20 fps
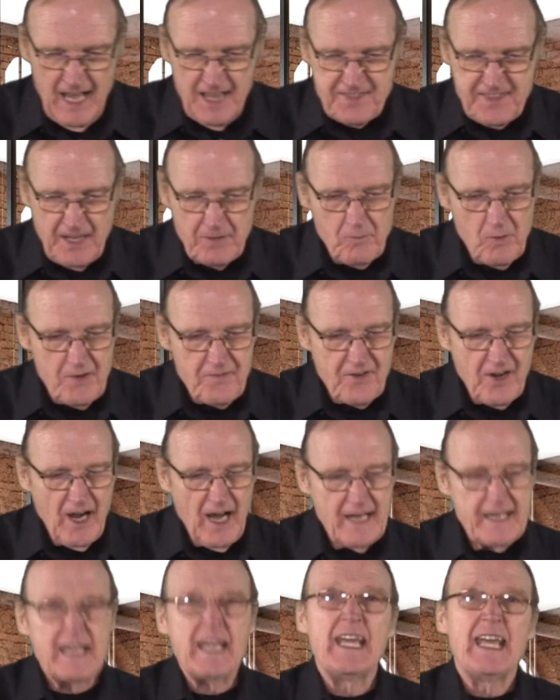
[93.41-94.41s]
Then we've
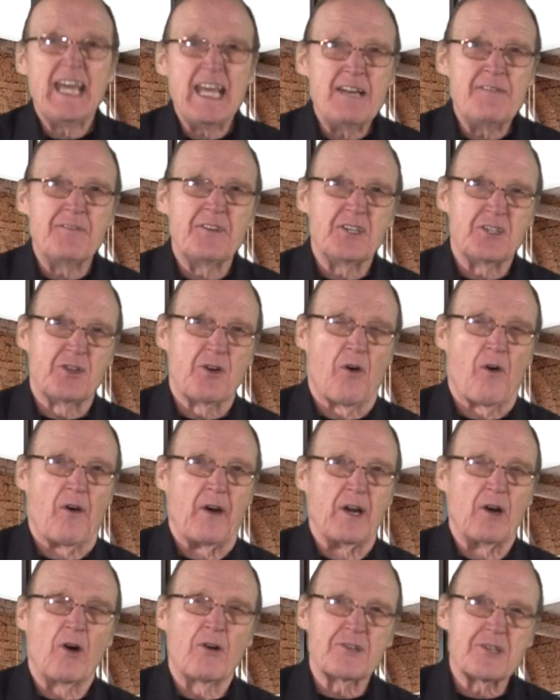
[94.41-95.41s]
got
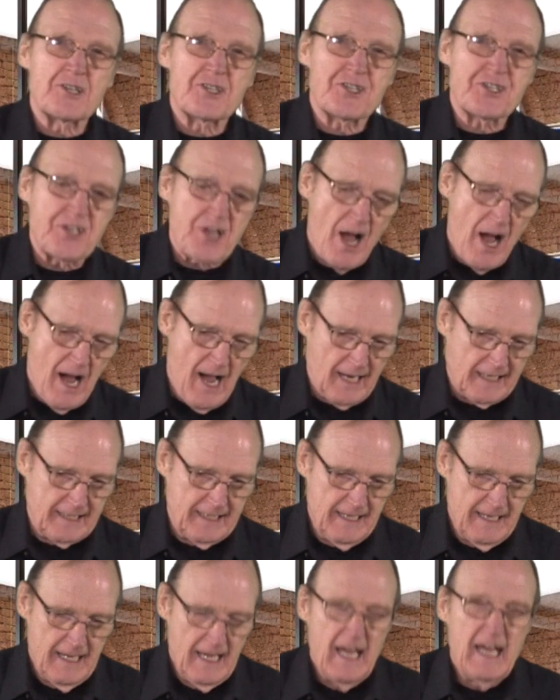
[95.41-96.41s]
inventory or the stock.
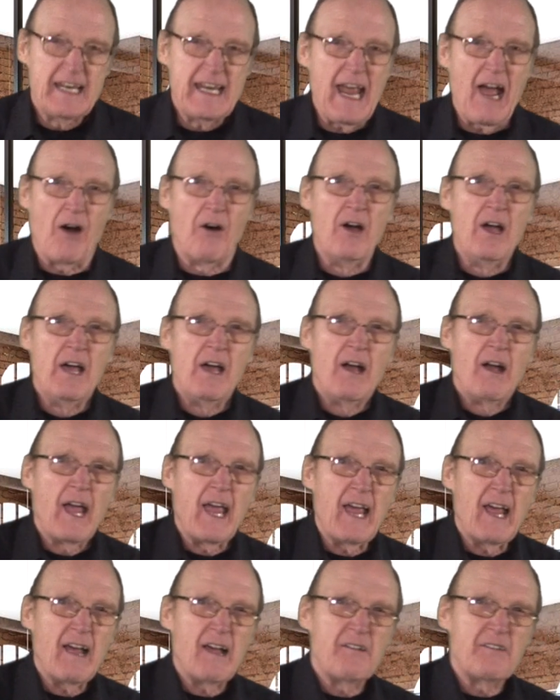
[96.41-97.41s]
Now,
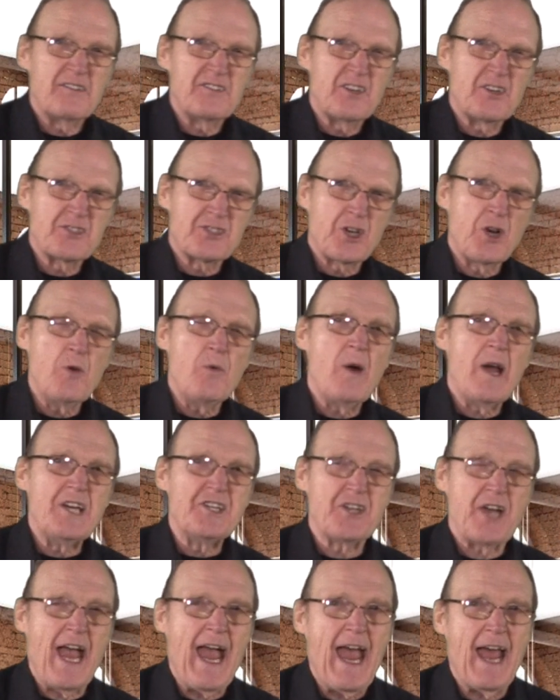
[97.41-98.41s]
there's two
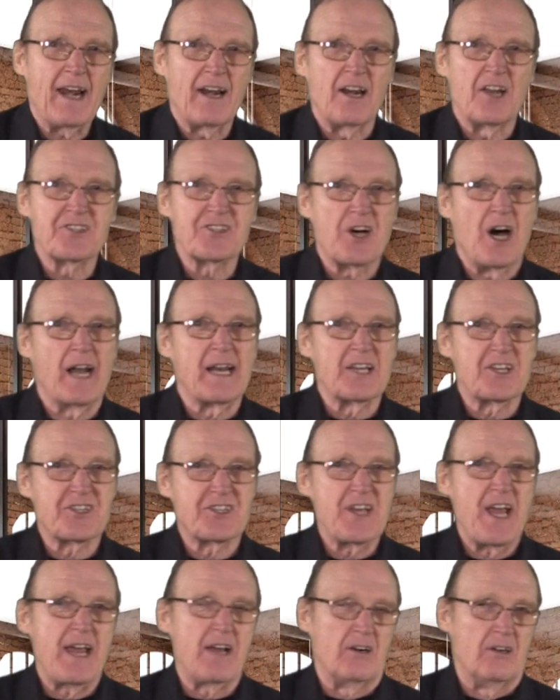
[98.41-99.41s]
ways you handle this on a
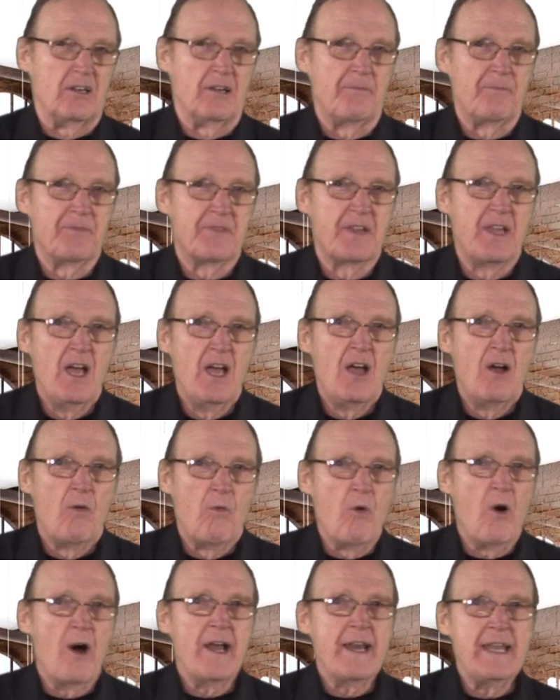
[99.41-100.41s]
sale.
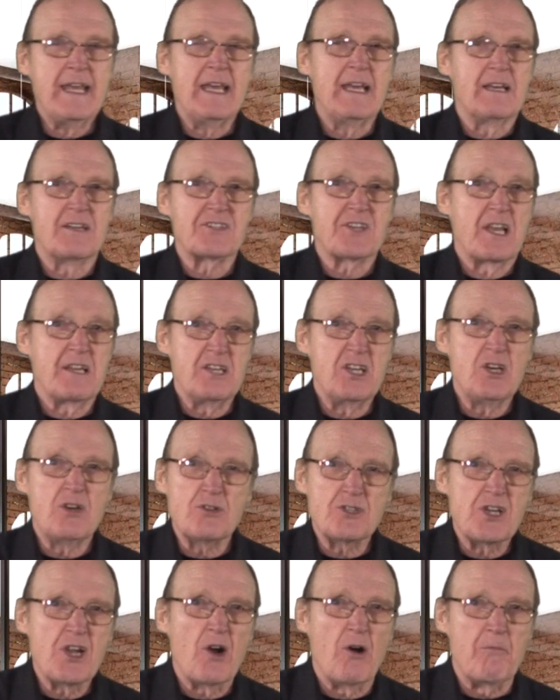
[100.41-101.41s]
One is, and you
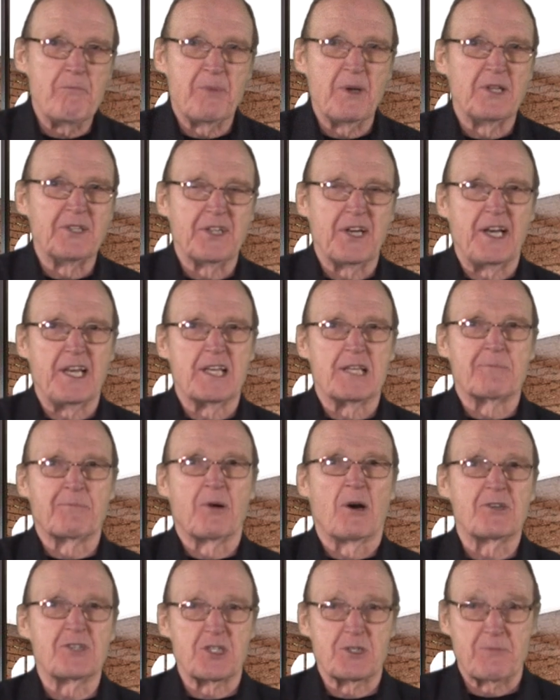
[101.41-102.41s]
usually don't build it into the
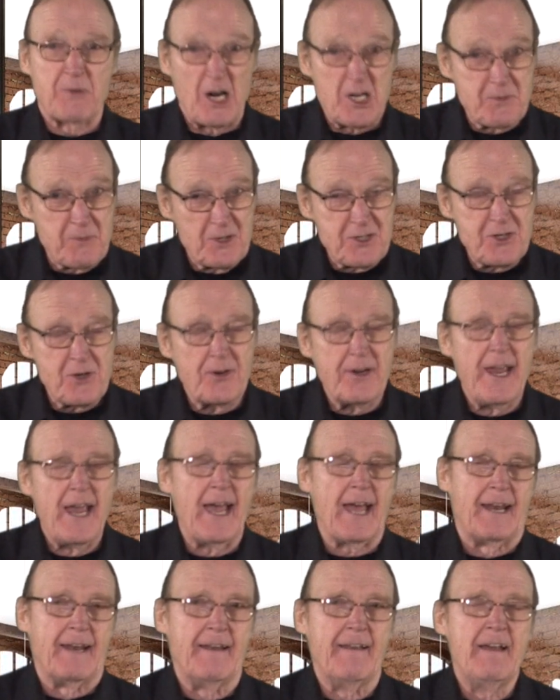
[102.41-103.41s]
purchase price, but you
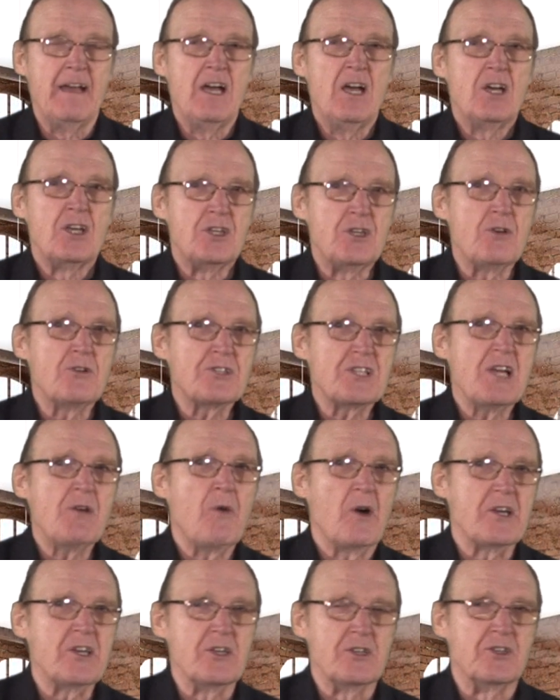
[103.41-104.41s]
can. Usually
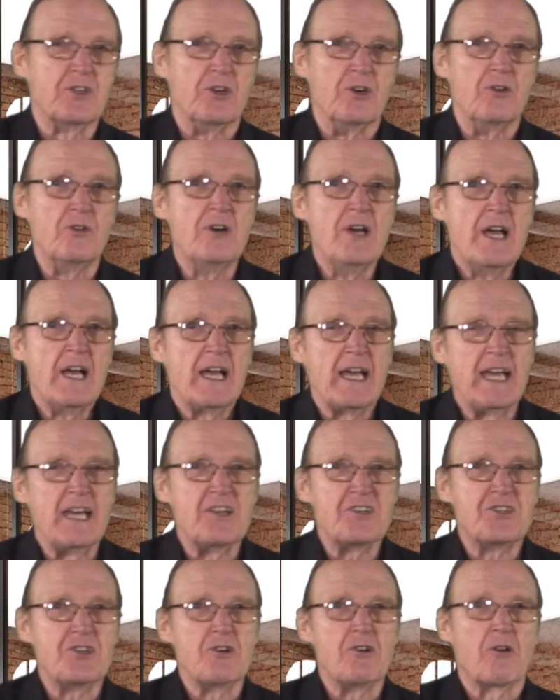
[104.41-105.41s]
what you do
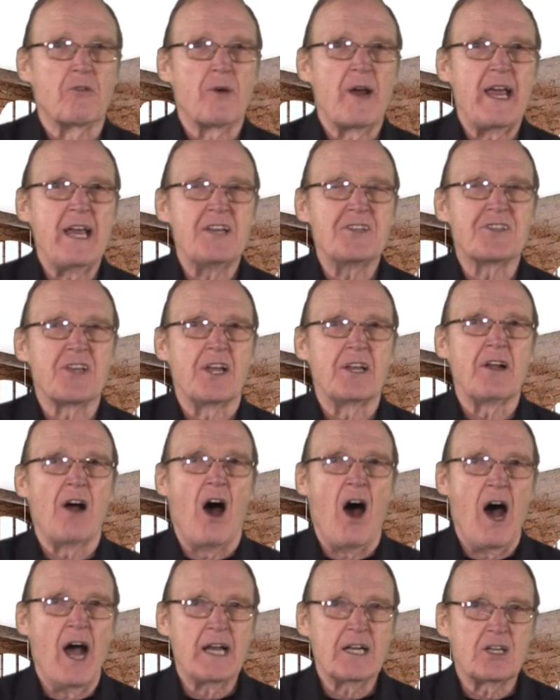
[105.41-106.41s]
is you arrange that
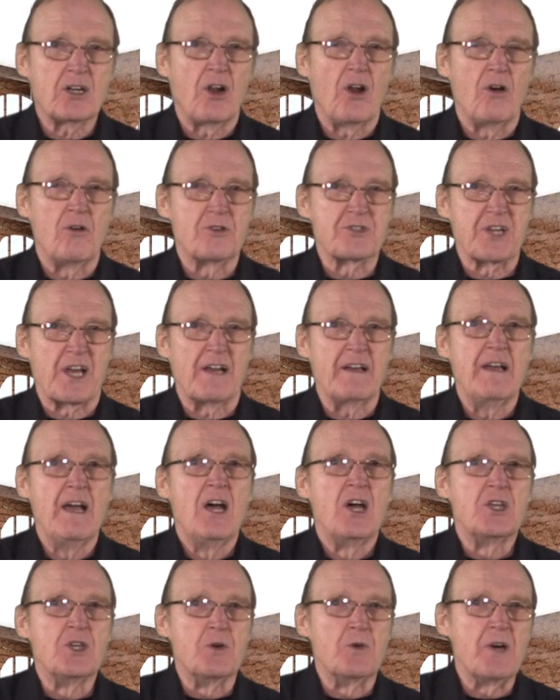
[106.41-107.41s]
on closing,
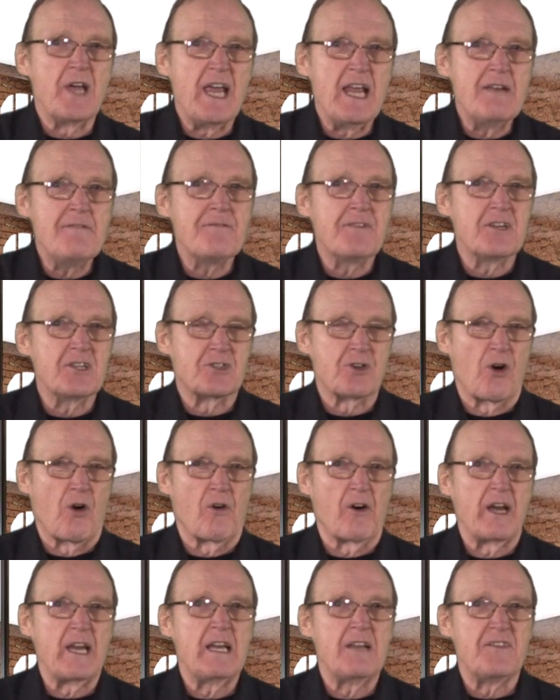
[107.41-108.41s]
you
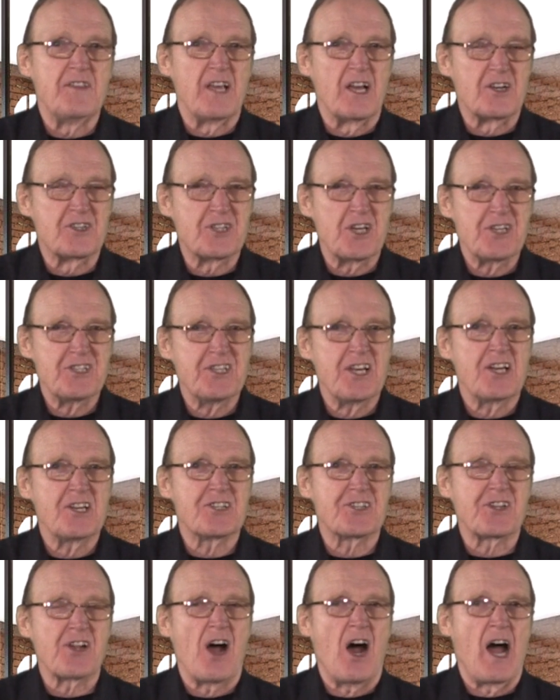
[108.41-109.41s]
inventory the existing
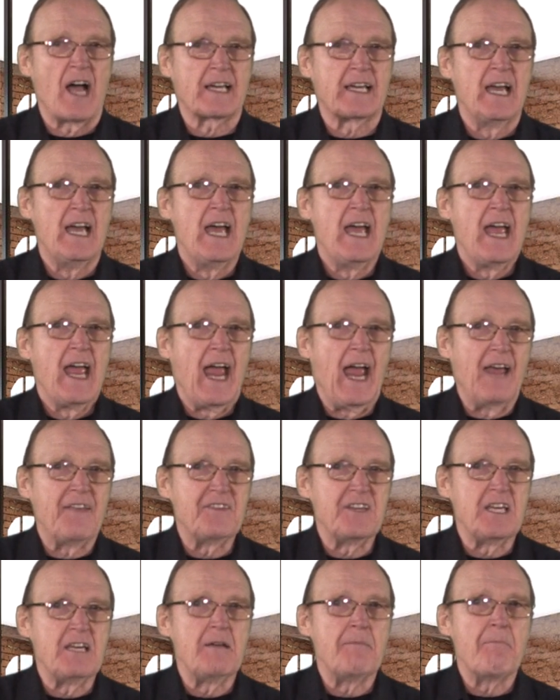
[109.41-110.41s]
stock
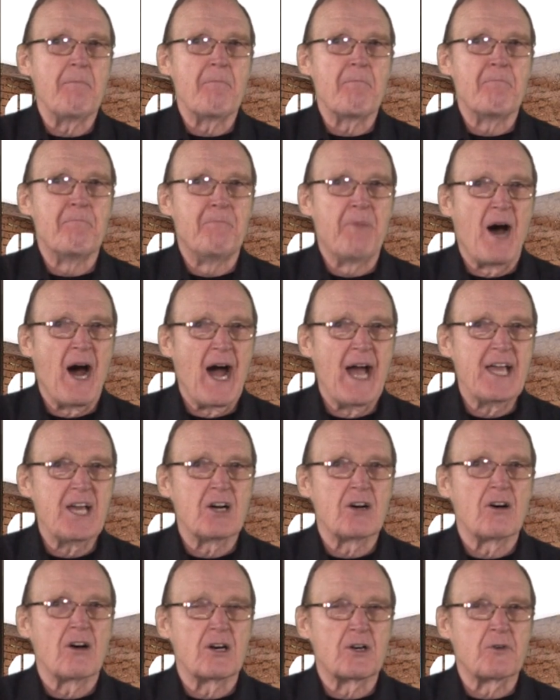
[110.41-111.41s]
and the
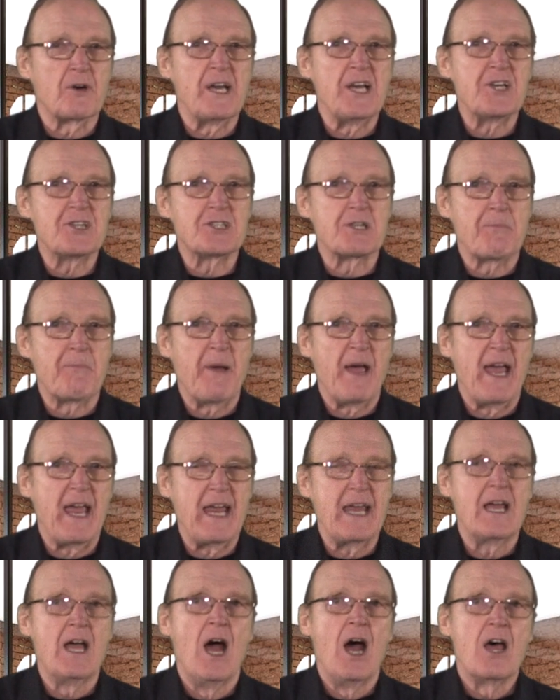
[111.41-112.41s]
buyer agrees to
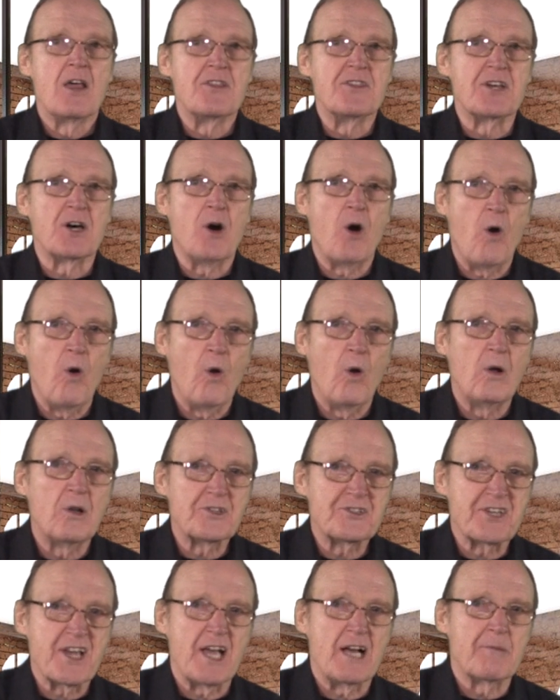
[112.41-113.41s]
pay the
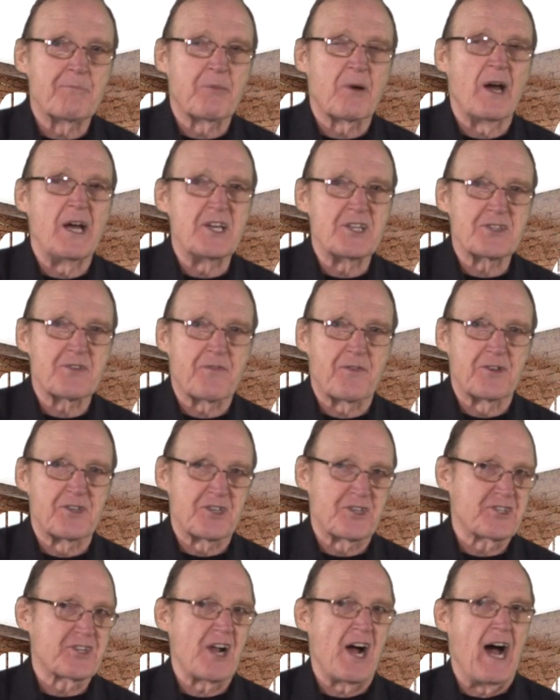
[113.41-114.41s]
wholesale price for
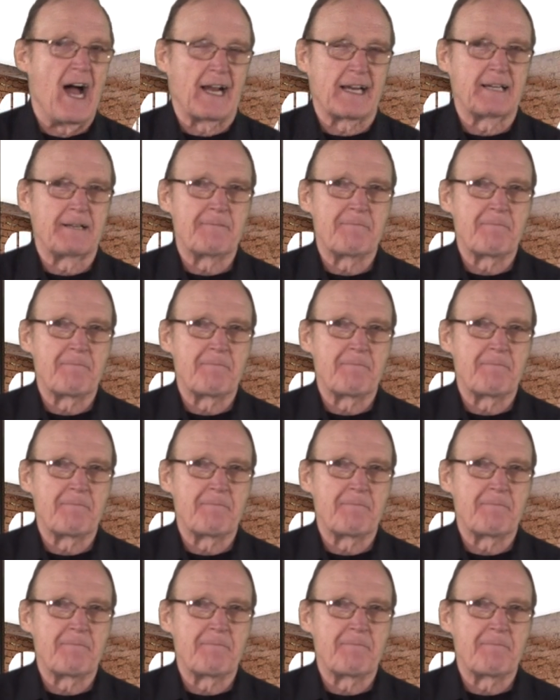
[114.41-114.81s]
the stock.